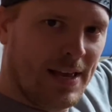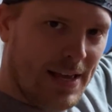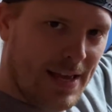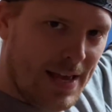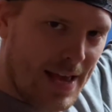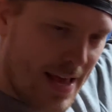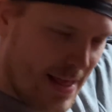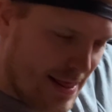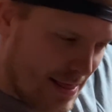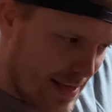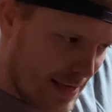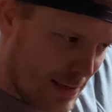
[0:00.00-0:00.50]

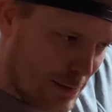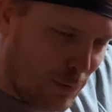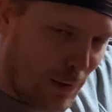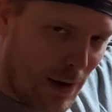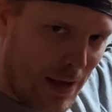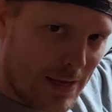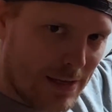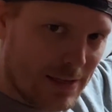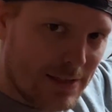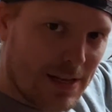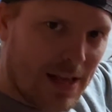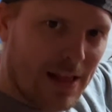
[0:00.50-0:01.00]
in this
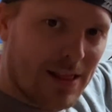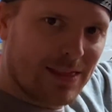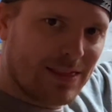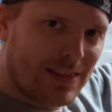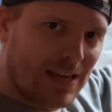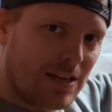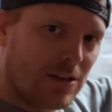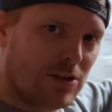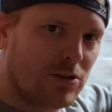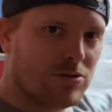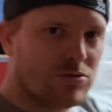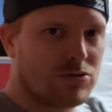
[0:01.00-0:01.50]
place.
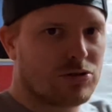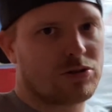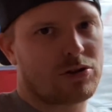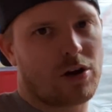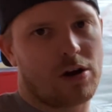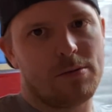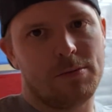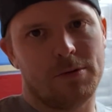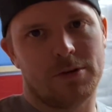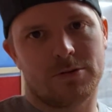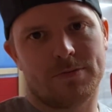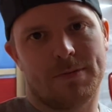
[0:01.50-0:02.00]
Thank you so
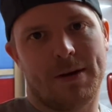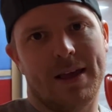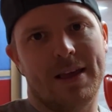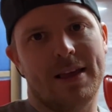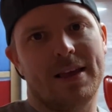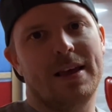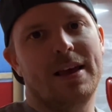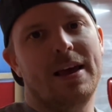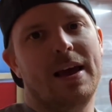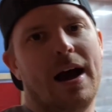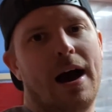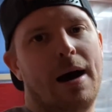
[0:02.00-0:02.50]
much, mate.
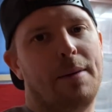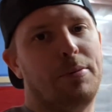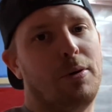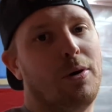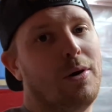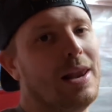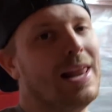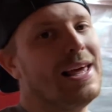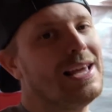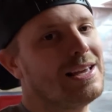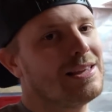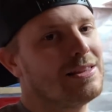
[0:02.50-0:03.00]
I'll put a
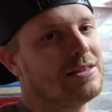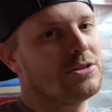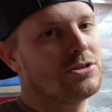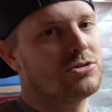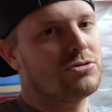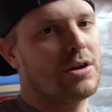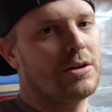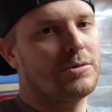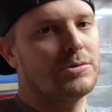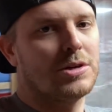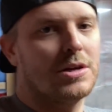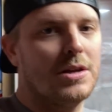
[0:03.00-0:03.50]
link in the
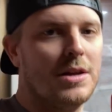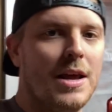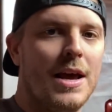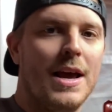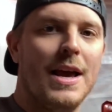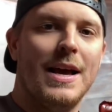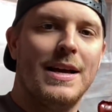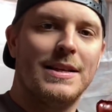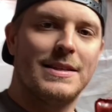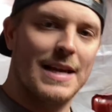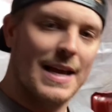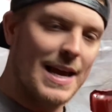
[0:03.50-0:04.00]
description
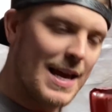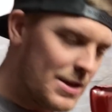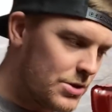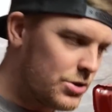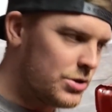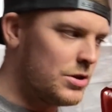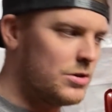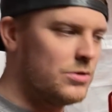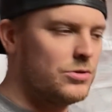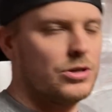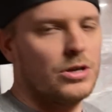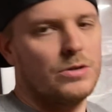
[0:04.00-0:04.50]
to his
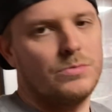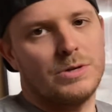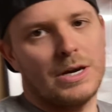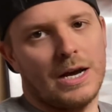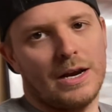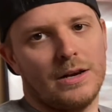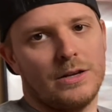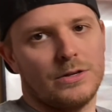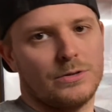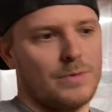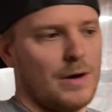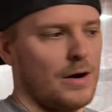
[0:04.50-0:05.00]
YouTube
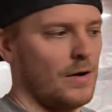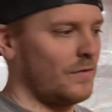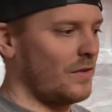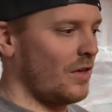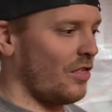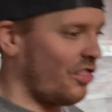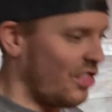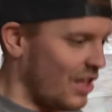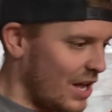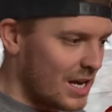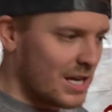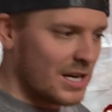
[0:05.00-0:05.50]
channel as well. If you're
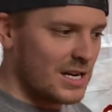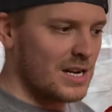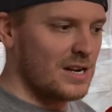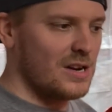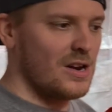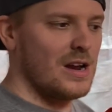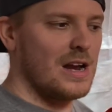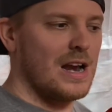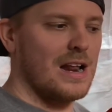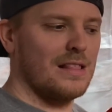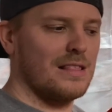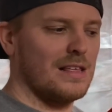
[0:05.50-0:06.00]
thinking of
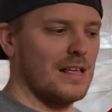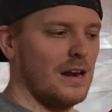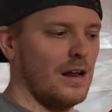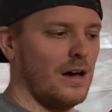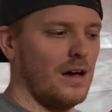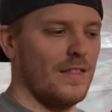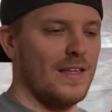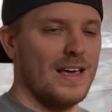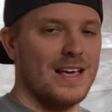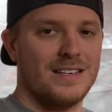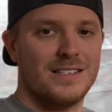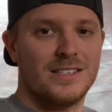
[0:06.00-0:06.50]
doing anything like
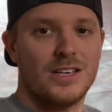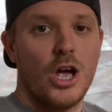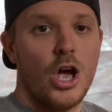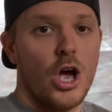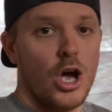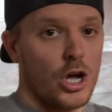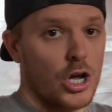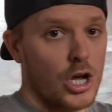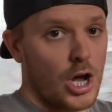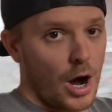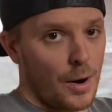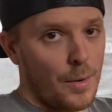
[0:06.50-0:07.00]
this,
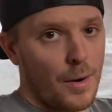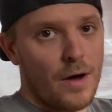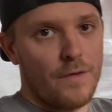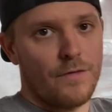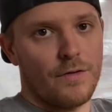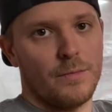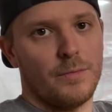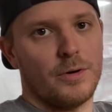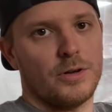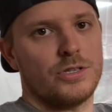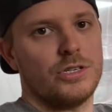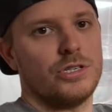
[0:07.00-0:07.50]
go over
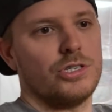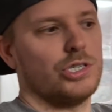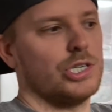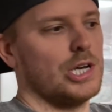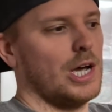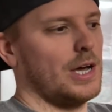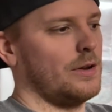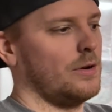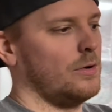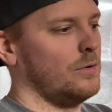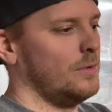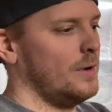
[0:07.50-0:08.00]
and watch his
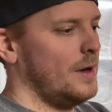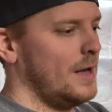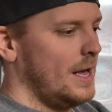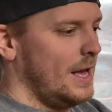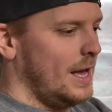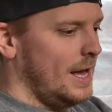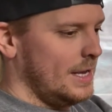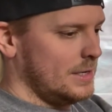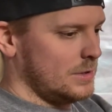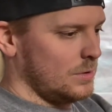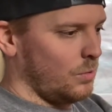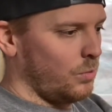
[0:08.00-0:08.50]
channel.
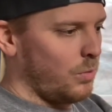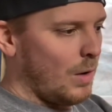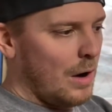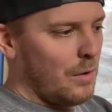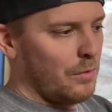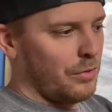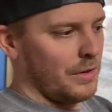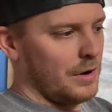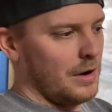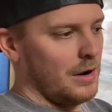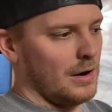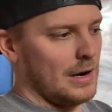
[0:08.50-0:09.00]
He's a
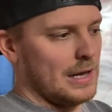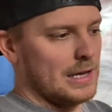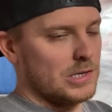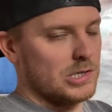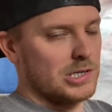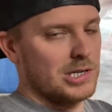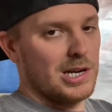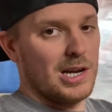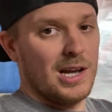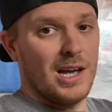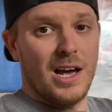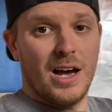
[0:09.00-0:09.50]
wealth of
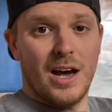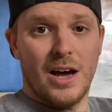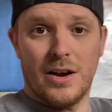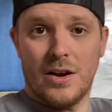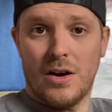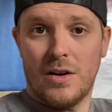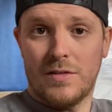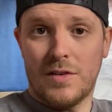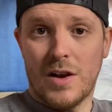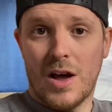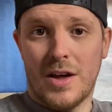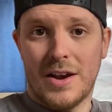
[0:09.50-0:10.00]
knowledge and
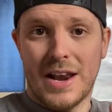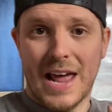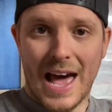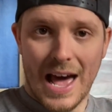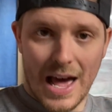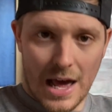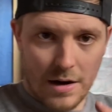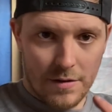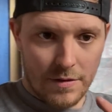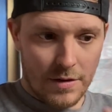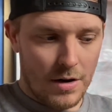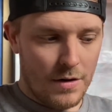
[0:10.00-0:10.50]
I've learned a
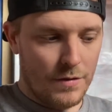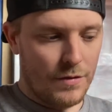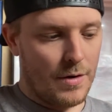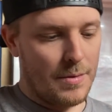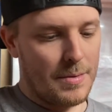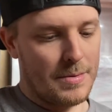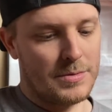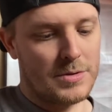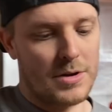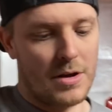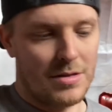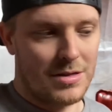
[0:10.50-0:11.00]
hell of a lot from
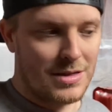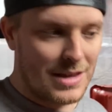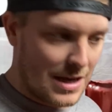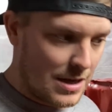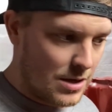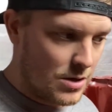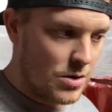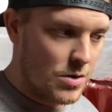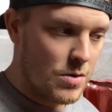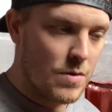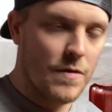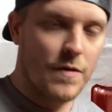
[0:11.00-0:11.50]
him. So
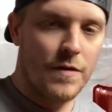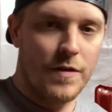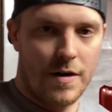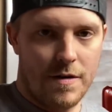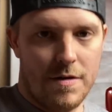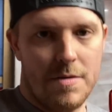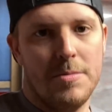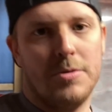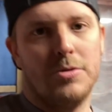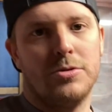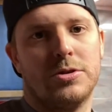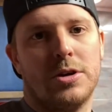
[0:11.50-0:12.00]
thank you very
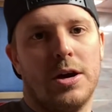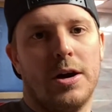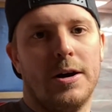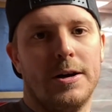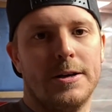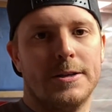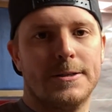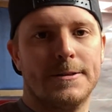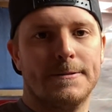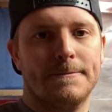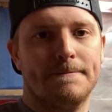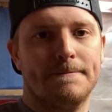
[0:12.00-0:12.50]
much, guys.